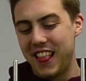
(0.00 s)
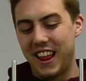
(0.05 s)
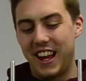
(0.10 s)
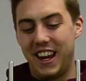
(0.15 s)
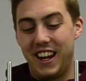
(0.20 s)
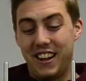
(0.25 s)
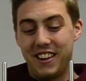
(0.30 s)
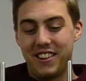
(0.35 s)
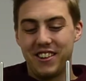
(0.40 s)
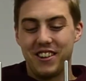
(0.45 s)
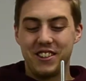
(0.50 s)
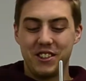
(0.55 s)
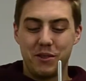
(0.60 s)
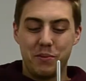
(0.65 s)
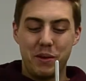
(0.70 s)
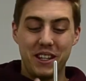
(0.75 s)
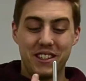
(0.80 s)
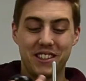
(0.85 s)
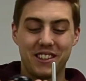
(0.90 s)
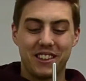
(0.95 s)
and it does
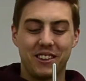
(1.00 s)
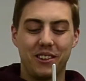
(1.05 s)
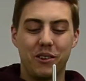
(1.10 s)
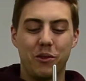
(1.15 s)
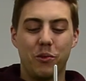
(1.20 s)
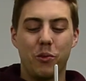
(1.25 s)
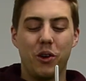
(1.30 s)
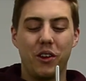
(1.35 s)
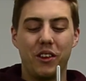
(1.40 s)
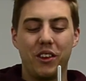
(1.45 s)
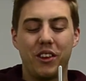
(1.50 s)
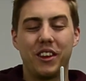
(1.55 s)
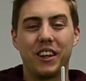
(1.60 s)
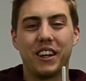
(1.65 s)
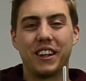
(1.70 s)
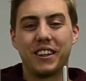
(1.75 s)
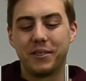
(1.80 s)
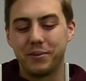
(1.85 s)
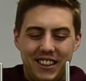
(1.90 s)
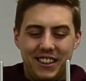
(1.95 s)
basically one
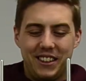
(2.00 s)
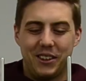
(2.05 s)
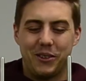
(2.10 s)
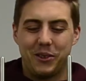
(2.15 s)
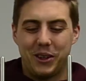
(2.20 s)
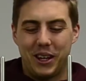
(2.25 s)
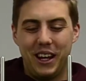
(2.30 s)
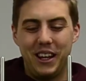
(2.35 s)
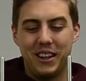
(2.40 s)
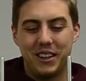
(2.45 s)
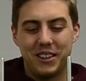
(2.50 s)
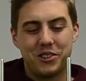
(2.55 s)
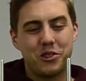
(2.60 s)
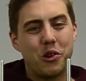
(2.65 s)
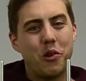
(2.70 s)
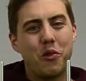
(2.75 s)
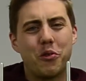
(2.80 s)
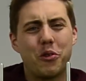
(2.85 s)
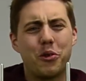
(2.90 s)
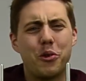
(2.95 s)
thing. Okay, let's
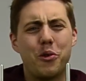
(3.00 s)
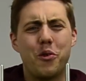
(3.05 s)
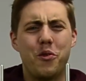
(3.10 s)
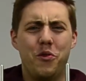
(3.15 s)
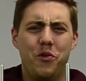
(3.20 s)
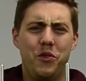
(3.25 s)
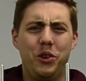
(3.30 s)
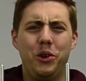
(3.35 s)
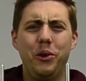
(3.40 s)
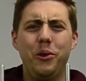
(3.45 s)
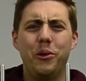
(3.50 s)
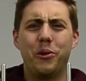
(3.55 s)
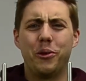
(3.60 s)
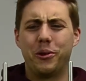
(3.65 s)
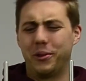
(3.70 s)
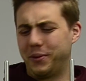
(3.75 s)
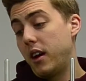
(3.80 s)
go for a review.